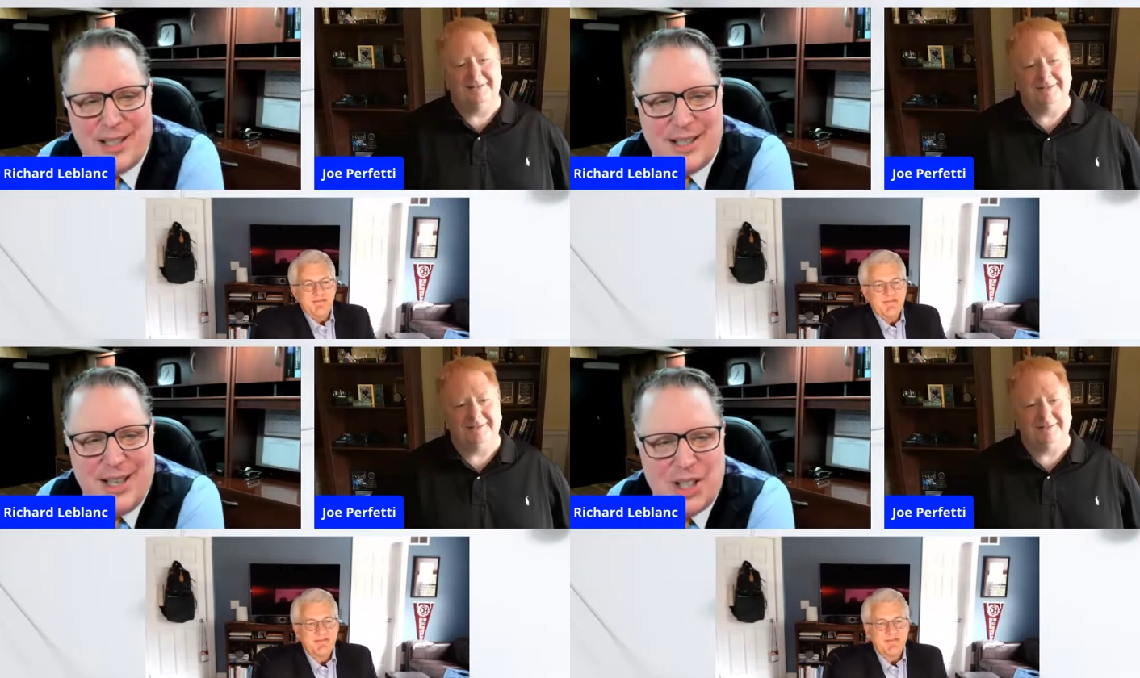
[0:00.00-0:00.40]

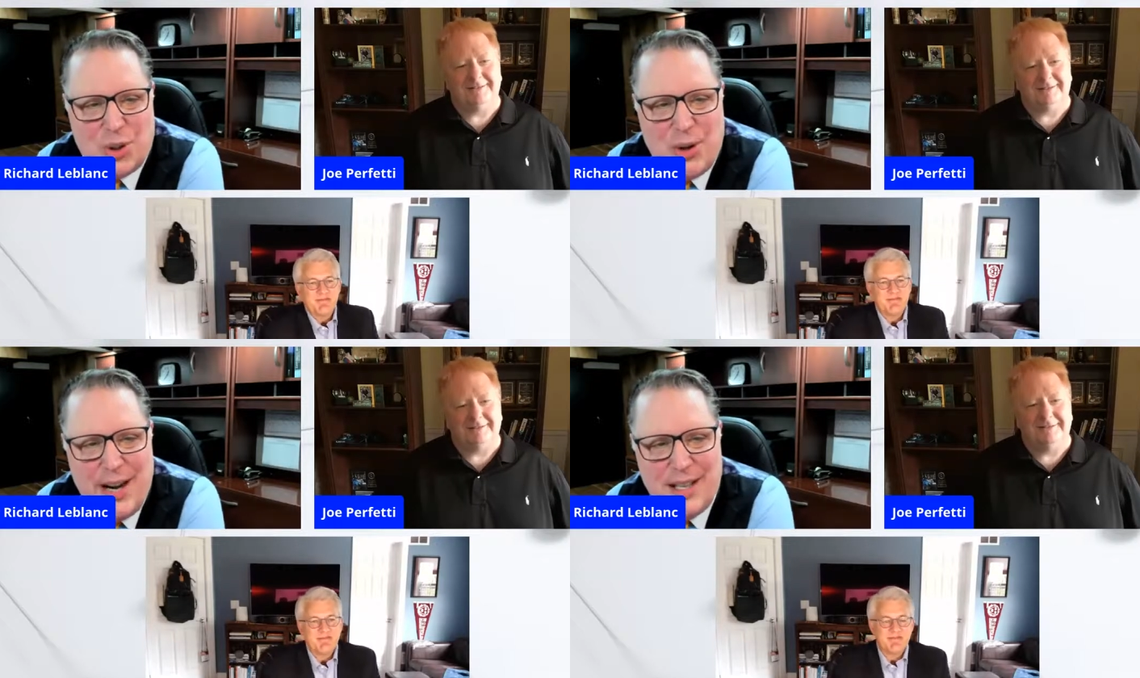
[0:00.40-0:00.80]
Speaker 1: got
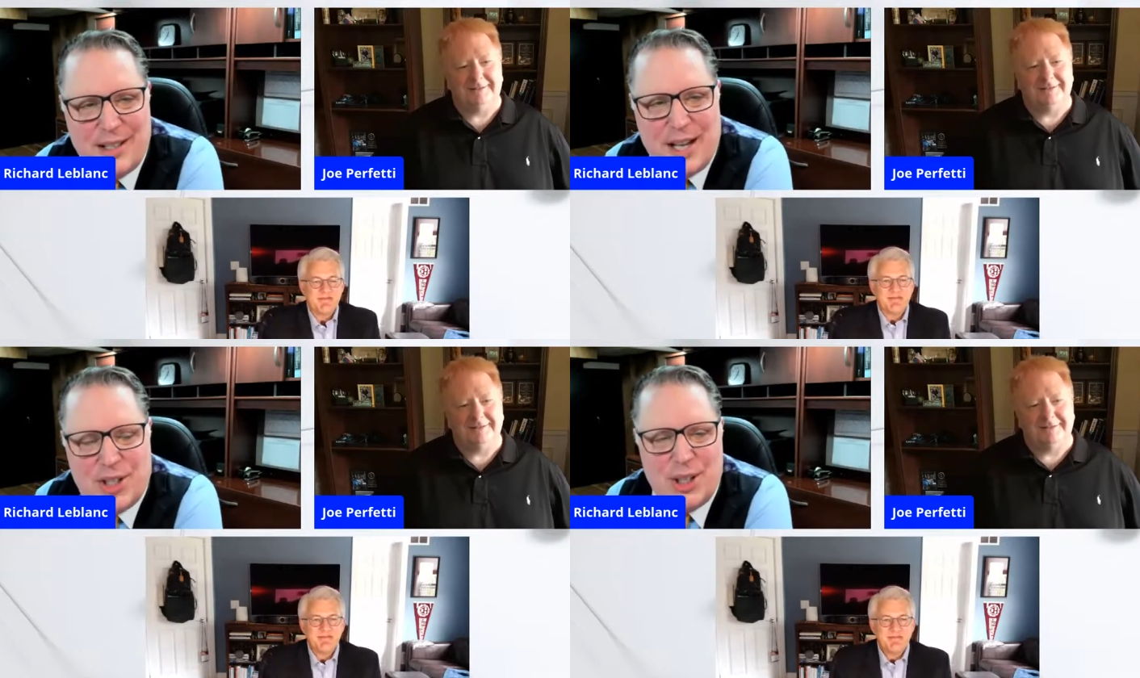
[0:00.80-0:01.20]
six
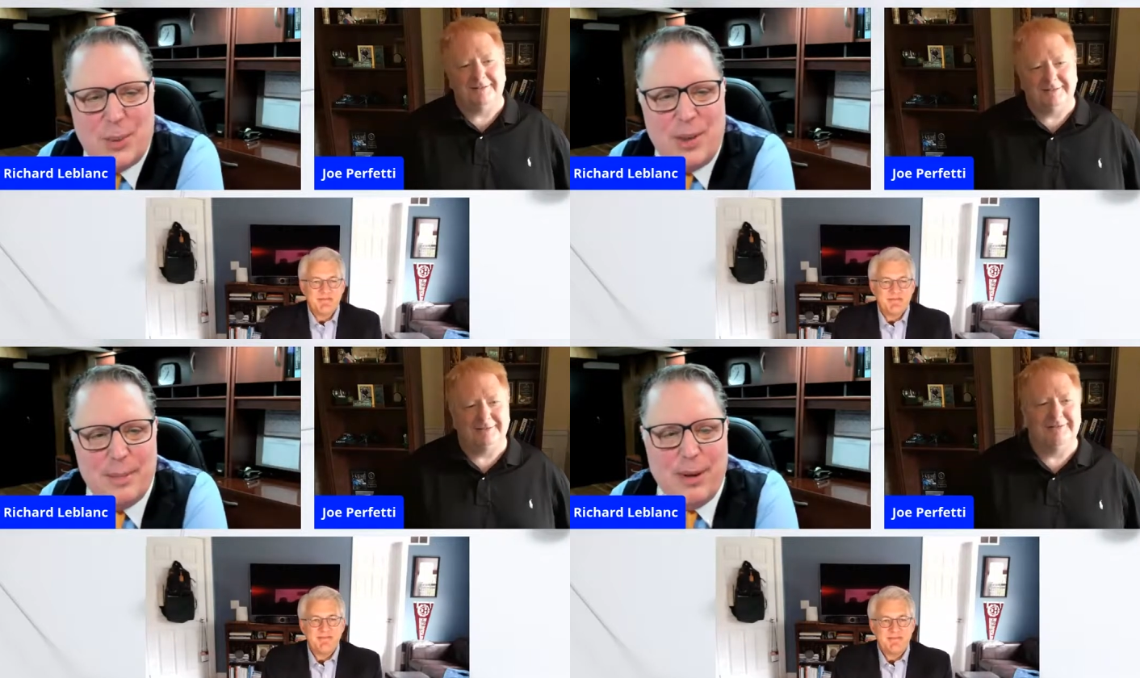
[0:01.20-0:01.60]
training
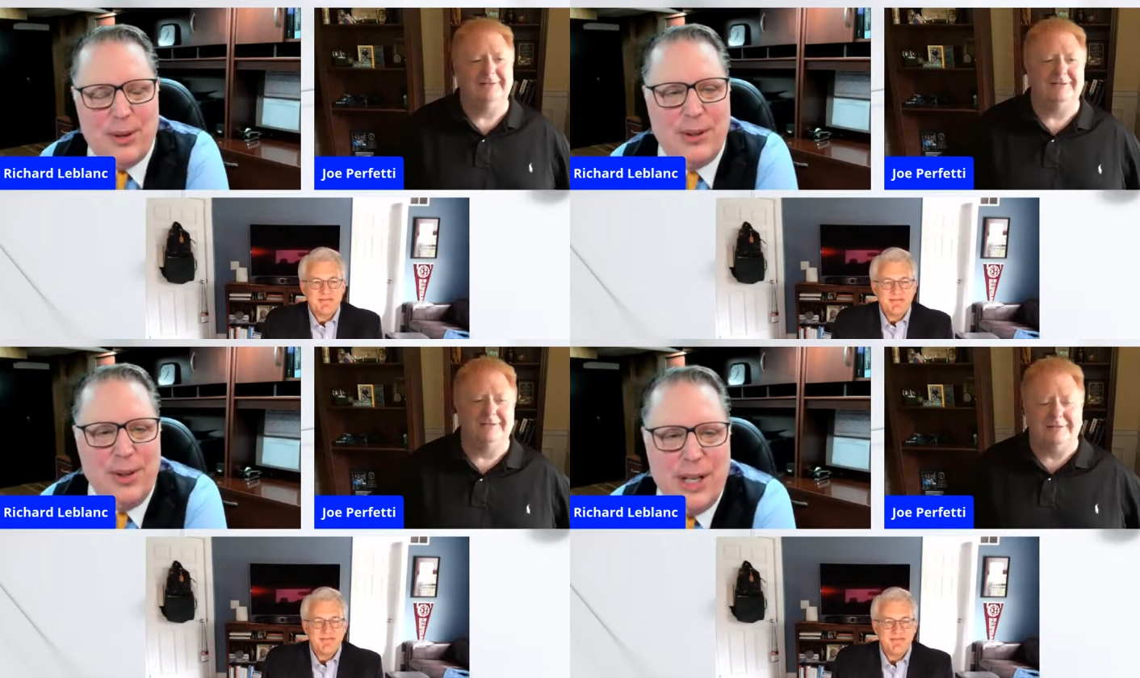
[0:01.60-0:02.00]
sessions with
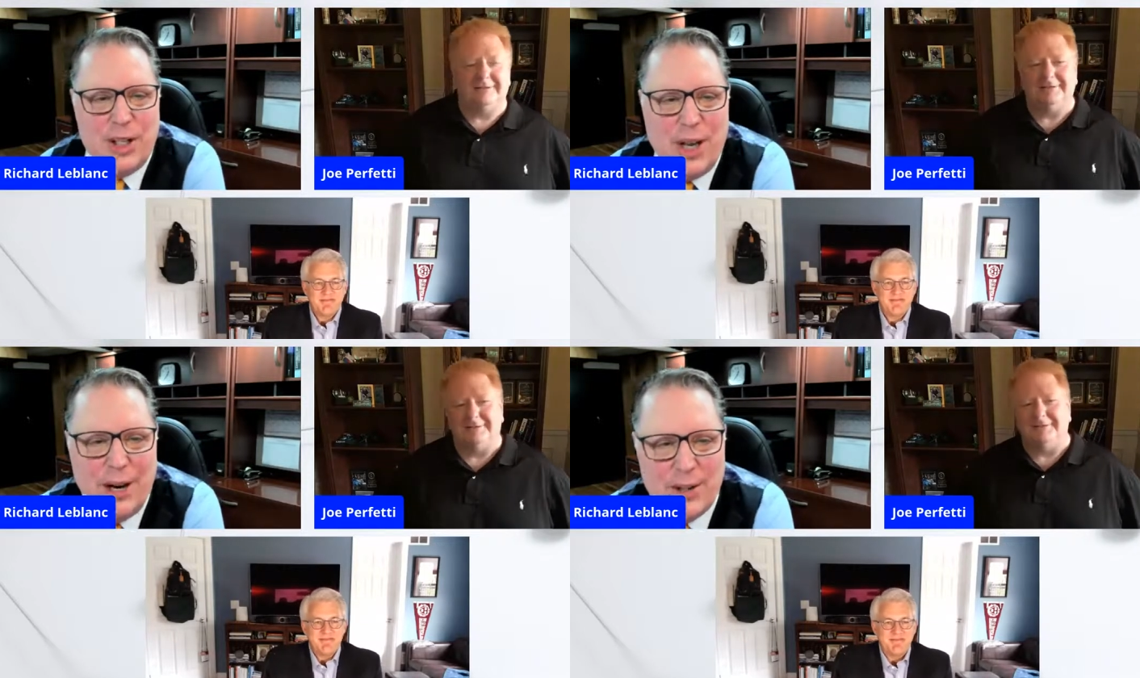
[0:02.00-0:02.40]
about
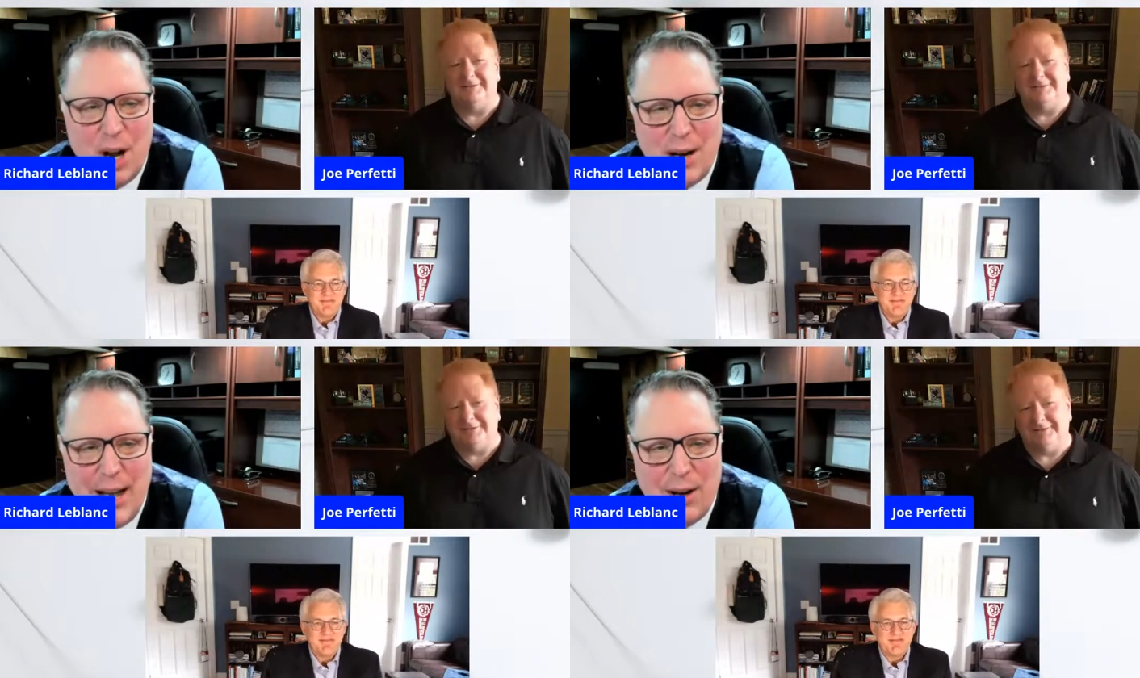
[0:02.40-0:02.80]
30
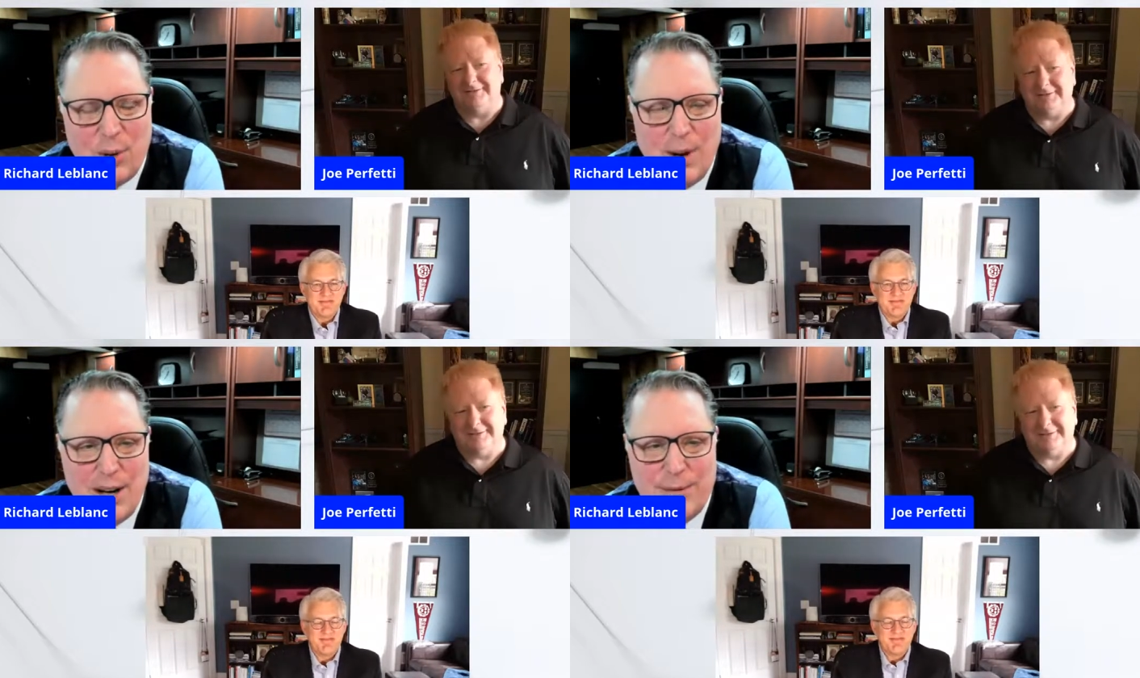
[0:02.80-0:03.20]
chairs on
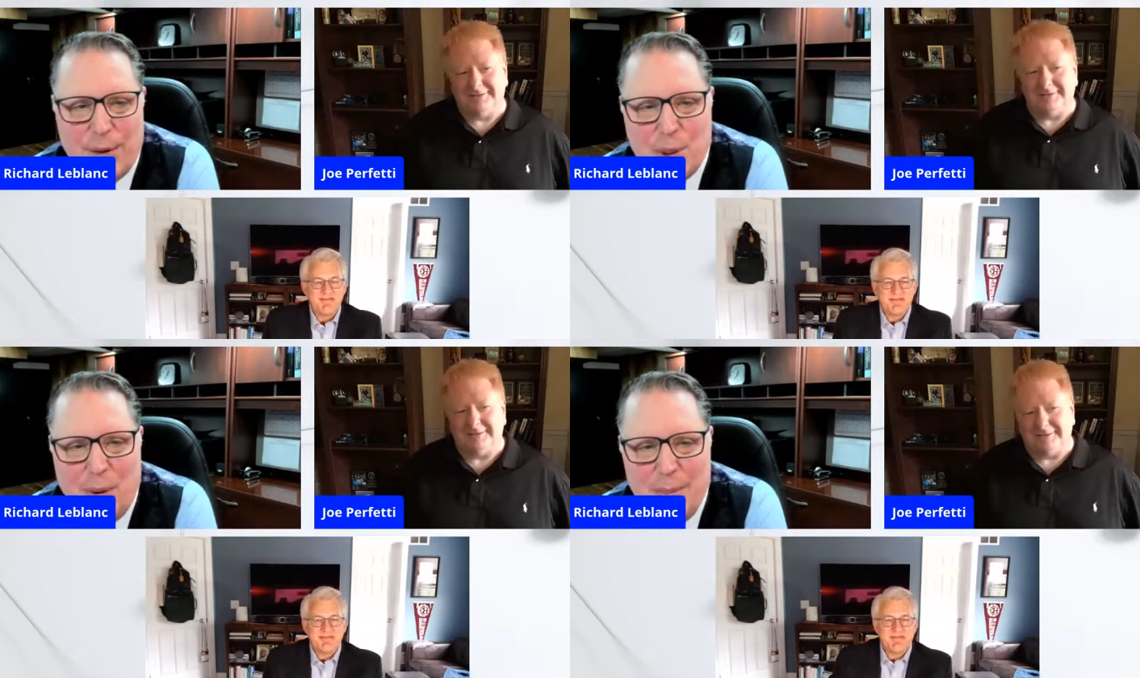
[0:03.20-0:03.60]
how to
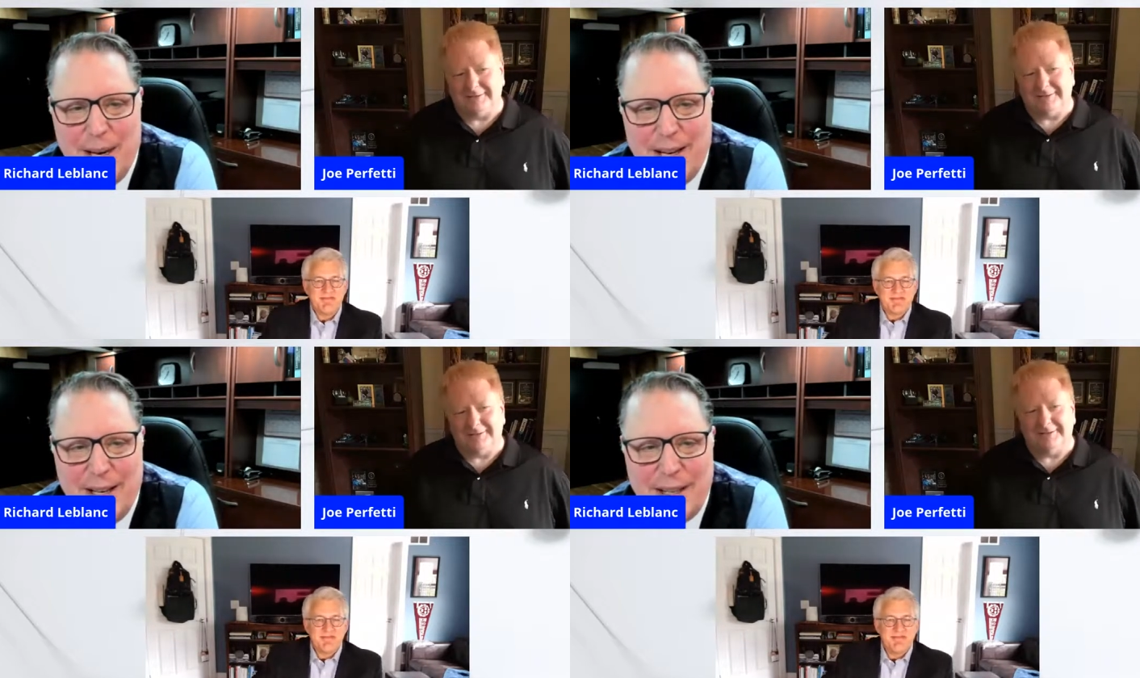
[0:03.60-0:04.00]
run a virtual